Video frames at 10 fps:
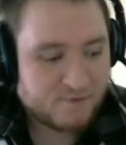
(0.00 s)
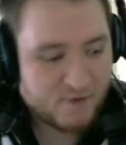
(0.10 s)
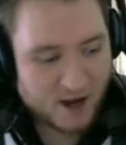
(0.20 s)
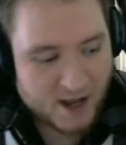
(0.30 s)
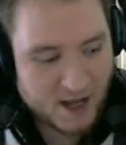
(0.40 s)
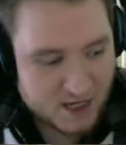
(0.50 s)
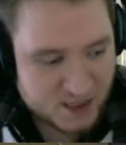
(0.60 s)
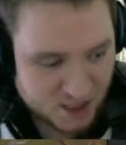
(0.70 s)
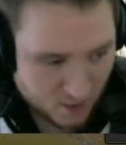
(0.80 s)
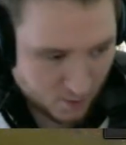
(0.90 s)
Right,
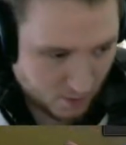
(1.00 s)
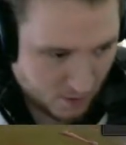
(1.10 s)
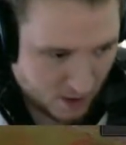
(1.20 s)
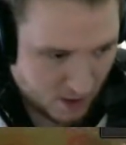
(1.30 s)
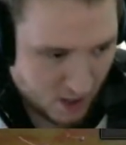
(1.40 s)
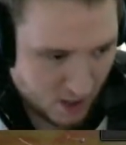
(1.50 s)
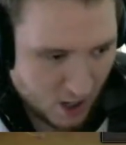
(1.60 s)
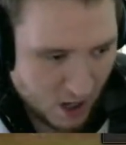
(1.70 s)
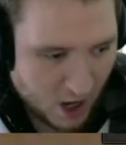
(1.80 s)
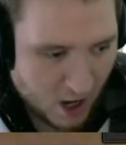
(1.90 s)
so
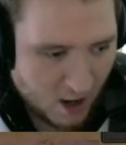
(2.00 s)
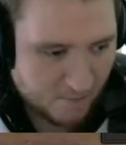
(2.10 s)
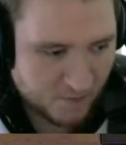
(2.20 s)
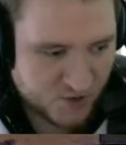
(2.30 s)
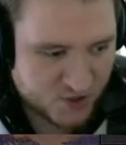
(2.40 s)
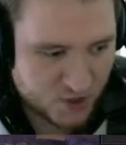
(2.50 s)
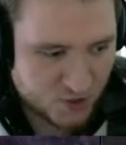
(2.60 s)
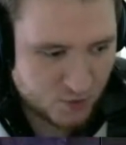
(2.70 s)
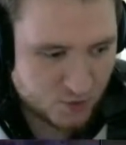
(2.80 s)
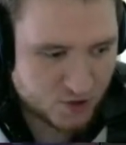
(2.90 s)
there's
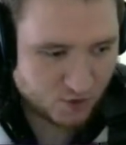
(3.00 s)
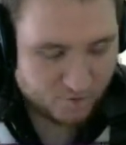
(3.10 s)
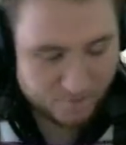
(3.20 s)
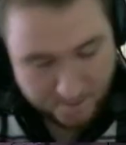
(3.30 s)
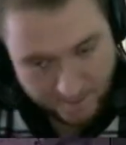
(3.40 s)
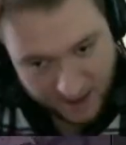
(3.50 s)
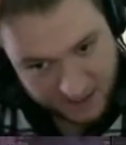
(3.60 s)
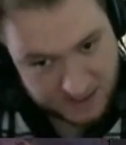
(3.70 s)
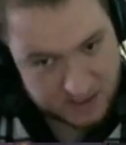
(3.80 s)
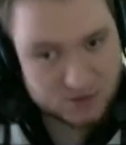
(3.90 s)
two sort of
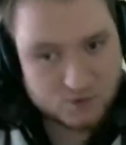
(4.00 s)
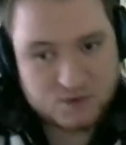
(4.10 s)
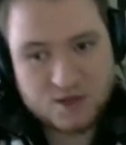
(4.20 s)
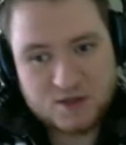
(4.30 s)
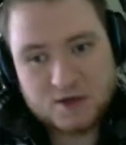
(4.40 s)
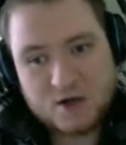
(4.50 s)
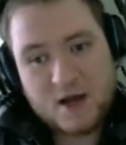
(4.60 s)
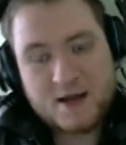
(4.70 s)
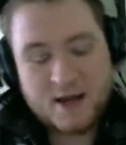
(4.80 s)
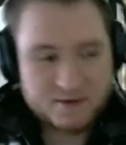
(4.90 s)
main schools of thought
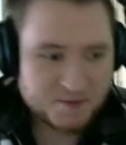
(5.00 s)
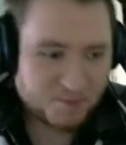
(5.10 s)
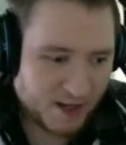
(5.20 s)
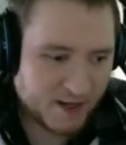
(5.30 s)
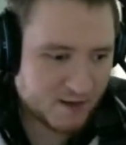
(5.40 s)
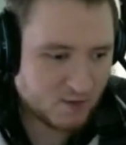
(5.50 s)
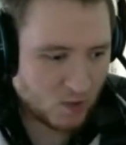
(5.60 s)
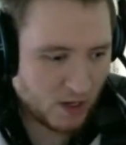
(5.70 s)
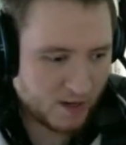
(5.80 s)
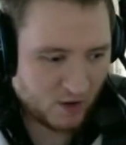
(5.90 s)
in how to play
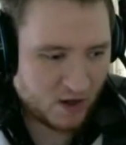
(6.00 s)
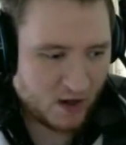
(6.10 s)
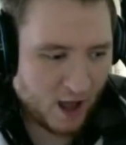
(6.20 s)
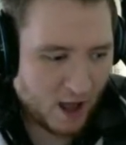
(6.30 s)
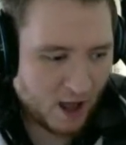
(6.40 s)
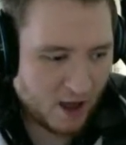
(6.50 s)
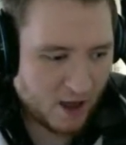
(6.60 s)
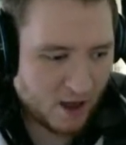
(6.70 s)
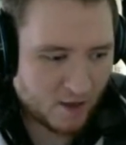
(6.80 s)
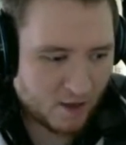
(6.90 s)
Wyvern.
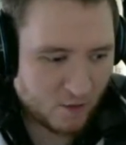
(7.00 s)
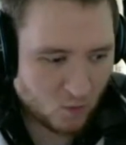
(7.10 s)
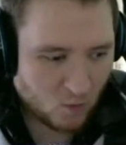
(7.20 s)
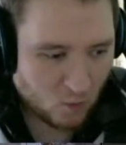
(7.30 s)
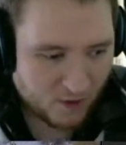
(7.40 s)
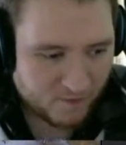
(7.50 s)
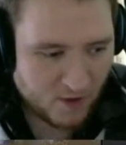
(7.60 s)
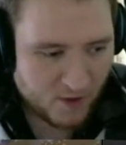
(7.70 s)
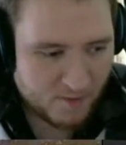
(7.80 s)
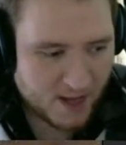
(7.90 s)
One of
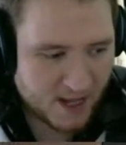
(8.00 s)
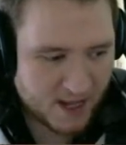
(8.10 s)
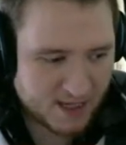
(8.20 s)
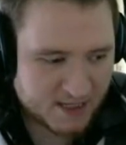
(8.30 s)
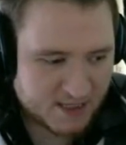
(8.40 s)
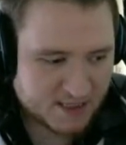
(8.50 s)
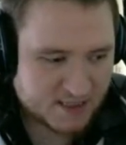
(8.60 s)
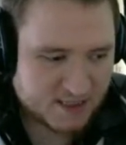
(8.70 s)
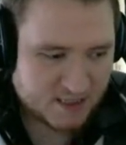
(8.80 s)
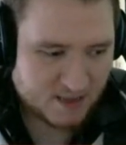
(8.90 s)
them
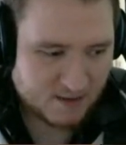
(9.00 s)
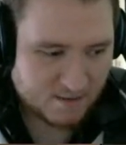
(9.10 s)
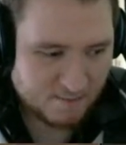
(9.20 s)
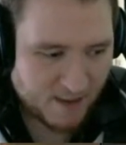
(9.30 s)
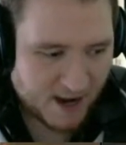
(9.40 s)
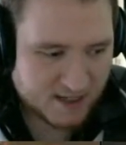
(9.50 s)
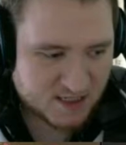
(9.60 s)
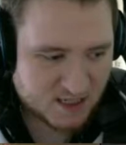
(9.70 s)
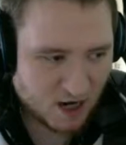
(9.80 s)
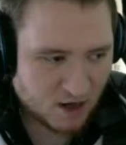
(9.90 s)
is
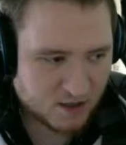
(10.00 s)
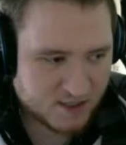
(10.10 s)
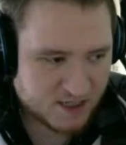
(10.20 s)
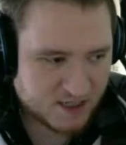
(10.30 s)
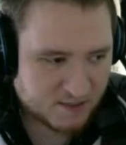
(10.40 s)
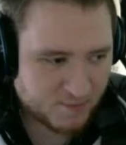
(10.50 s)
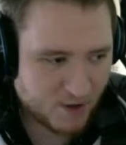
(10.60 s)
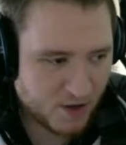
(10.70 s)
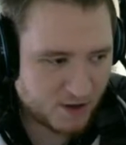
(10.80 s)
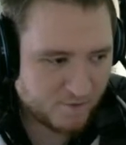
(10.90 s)
max Arctic Burn
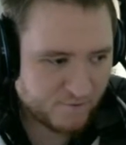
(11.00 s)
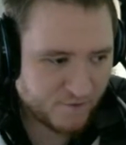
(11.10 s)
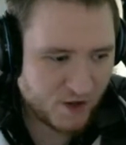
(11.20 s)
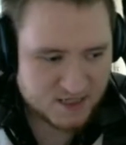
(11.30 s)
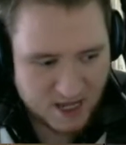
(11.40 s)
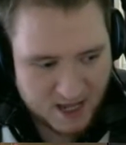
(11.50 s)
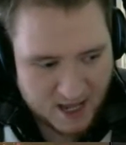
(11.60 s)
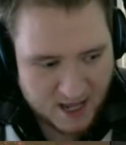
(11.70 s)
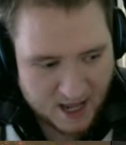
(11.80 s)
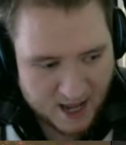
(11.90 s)
first,
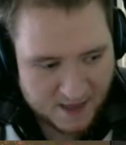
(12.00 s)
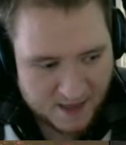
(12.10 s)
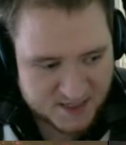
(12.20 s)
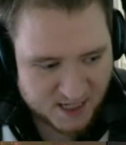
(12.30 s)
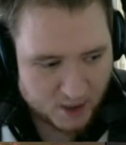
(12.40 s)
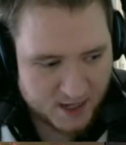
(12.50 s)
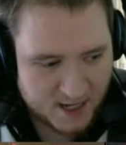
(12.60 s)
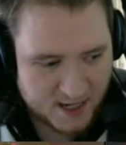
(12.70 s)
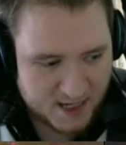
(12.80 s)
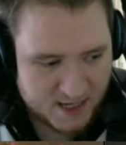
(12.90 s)
and the second one
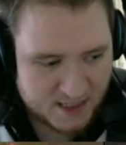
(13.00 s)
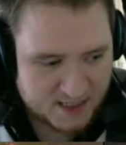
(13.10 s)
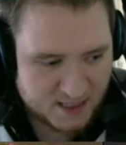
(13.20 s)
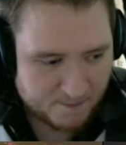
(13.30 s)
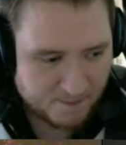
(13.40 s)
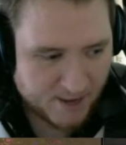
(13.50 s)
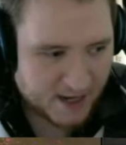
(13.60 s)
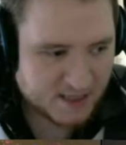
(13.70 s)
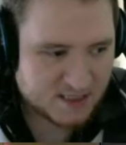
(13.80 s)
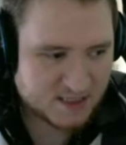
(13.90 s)
is
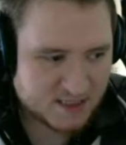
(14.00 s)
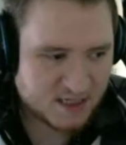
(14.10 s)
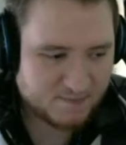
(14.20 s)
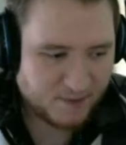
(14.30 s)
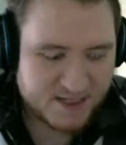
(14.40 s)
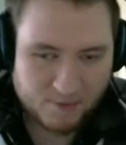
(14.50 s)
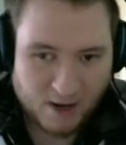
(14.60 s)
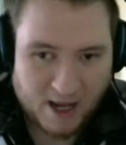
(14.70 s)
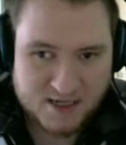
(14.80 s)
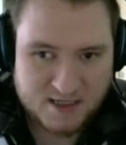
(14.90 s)
max Splinter
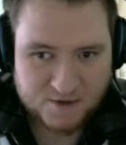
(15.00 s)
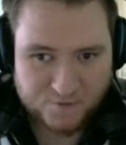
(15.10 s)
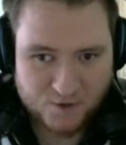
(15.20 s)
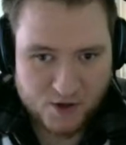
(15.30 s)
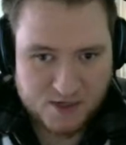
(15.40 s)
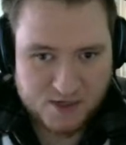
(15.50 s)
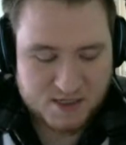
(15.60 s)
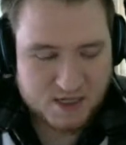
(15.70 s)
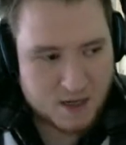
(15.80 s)
Blast first.